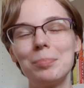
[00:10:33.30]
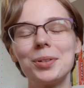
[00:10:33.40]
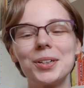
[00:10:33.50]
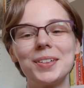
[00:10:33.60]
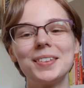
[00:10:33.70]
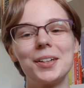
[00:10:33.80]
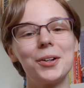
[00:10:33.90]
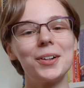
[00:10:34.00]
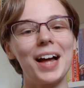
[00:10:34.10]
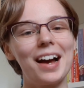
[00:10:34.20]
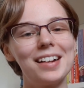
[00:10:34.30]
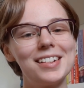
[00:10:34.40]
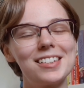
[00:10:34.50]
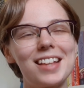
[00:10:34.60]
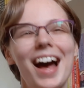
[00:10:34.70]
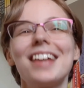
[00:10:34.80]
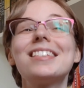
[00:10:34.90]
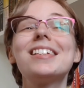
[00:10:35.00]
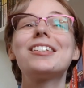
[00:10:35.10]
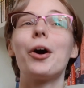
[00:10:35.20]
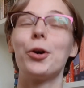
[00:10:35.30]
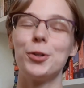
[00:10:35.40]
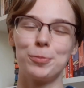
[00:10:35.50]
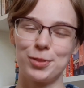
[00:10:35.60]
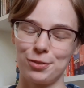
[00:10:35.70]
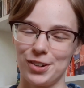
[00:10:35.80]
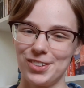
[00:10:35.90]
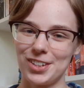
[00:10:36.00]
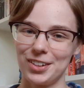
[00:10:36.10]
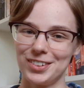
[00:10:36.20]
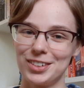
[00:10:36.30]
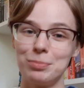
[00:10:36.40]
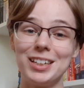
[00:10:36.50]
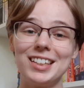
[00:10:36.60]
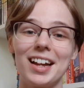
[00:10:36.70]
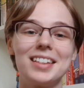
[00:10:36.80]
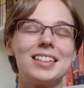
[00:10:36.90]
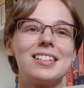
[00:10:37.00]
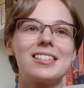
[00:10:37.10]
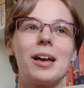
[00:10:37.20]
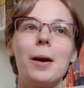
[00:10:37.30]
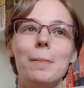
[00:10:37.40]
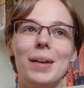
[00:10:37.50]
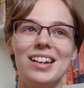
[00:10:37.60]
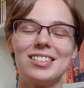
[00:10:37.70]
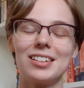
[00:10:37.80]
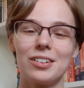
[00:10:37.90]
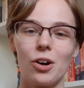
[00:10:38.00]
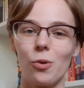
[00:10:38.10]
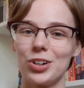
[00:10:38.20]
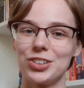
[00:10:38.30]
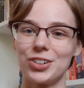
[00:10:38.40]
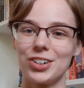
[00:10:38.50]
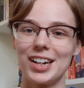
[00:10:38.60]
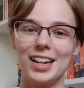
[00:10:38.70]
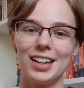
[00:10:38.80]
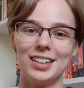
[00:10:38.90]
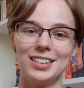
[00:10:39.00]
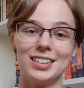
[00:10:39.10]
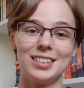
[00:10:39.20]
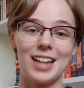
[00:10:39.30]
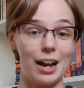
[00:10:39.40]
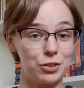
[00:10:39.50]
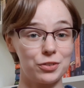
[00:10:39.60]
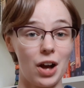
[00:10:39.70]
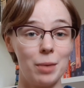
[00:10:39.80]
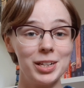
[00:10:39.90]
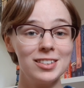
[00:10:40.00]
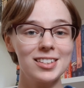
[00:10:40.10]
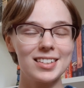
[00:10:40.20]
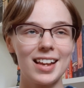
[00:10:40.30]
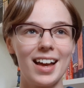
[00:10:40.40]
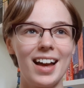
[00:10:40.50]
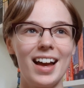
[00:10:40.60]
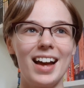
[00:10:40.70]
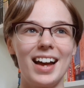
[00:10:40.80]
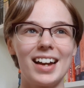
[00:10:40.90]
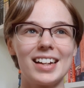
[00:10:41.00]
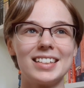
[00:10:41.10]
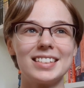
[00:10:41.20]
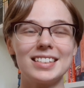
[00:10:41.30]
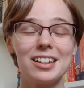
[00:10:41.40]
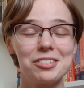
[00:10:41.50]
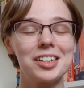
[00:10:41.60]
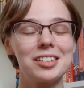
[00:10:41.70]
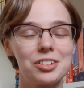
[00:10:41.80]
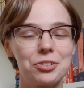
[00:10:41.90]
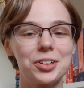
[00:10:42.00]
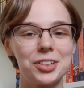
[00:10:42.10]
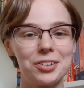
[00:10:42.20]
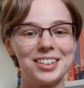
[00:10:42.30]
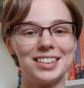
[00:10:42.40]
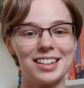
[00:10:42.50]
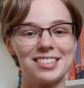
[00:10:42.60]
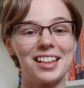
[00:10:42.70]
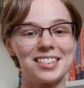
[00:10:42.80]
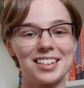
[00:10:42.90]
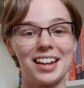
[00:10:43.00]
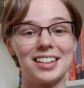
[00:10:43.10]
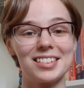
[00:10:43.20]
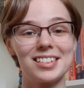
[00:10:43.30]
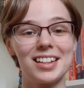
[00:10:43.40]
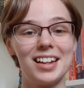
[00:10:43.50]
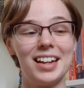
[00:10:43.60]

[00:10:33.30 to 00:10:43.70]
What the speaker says: but the Earl has these hopes for his son to be like this amazing orator in the House of Commons. And there's a historical note in this that says,